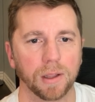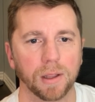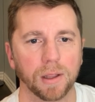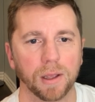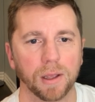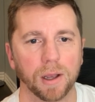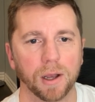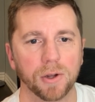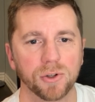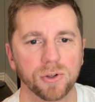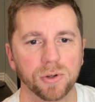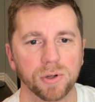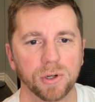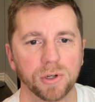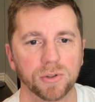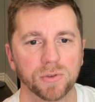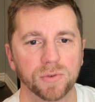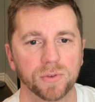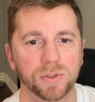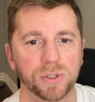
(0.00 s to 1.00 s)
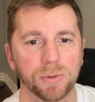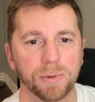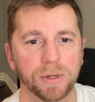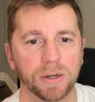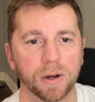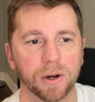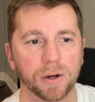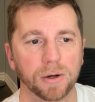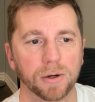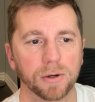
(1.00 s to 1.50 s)
100 years for Jimmy
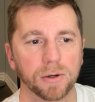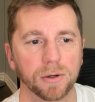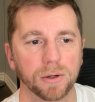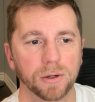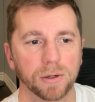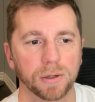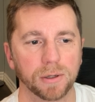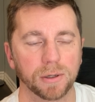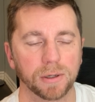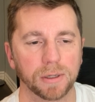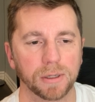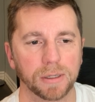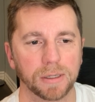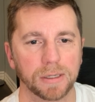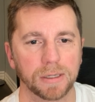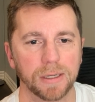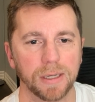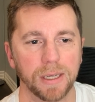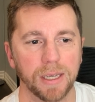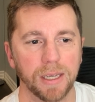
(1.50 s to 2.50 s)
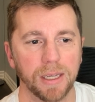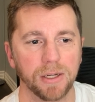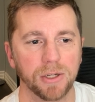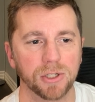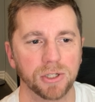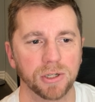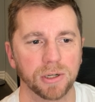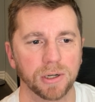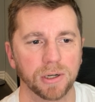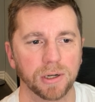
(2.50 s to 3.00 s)
Carter.
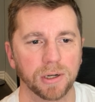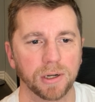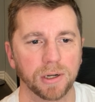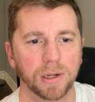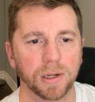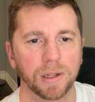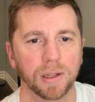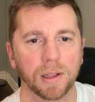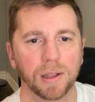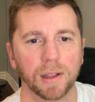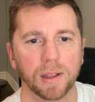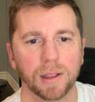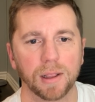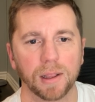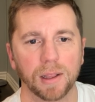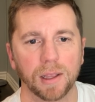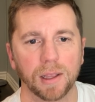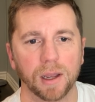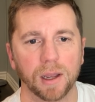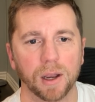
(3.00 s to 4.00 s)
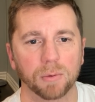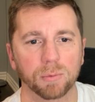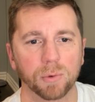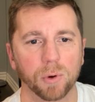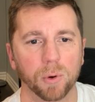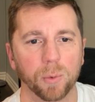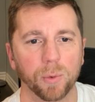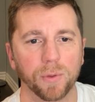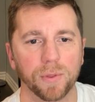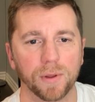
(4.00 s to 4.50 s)
Age.
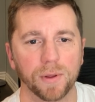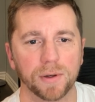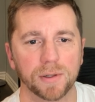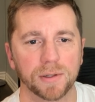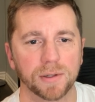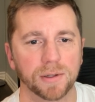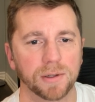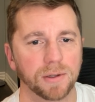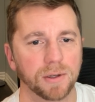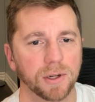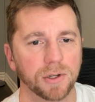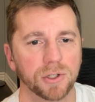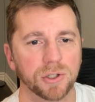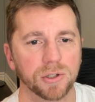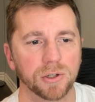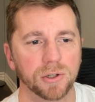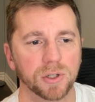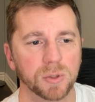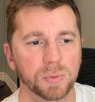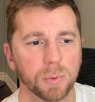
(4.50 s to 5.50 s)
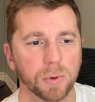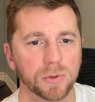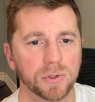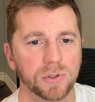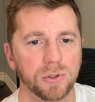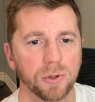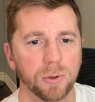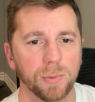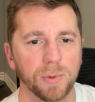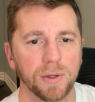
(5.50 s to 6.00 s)
Roll with it. Not sure. Sports
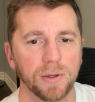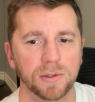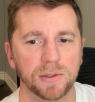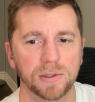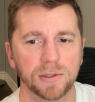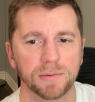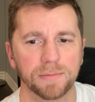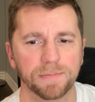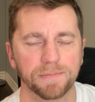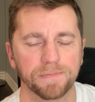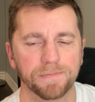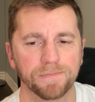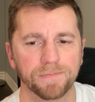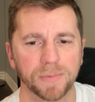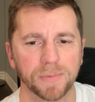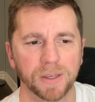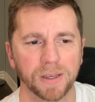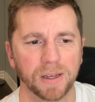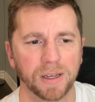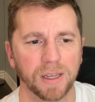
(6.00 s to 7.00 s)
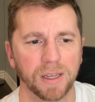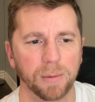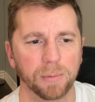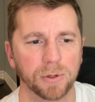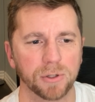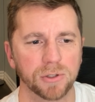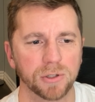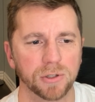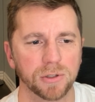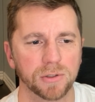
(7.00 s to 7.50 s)
newbies.
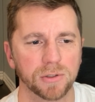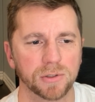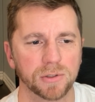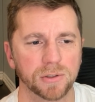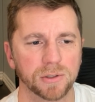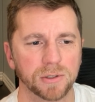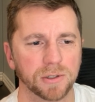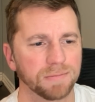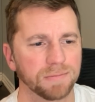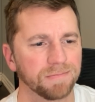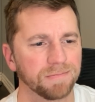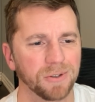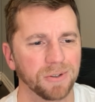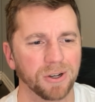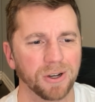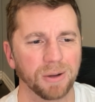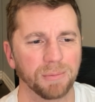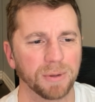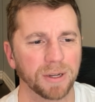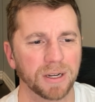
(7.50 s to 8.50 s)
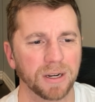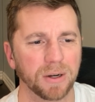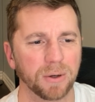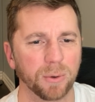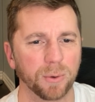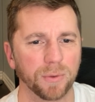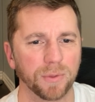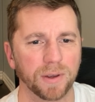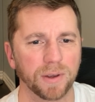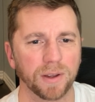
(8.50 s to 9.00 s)
Amateurs, or no, I'm not going to go
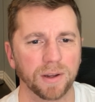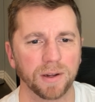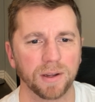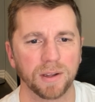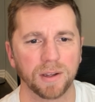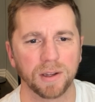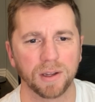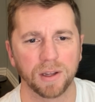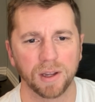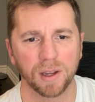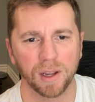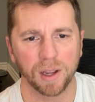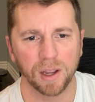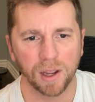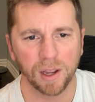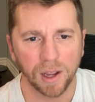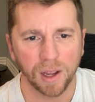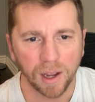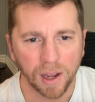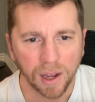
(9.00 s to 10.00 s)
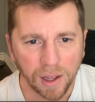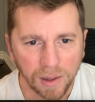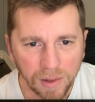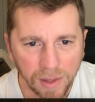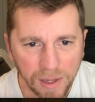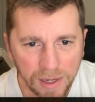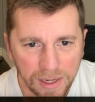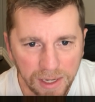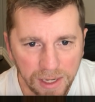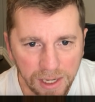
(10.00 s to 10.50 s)
with that.
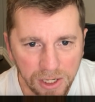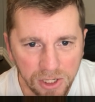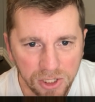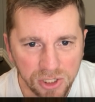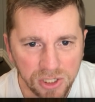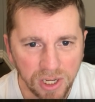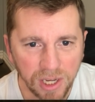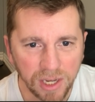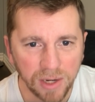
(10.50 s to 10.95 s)
Like each day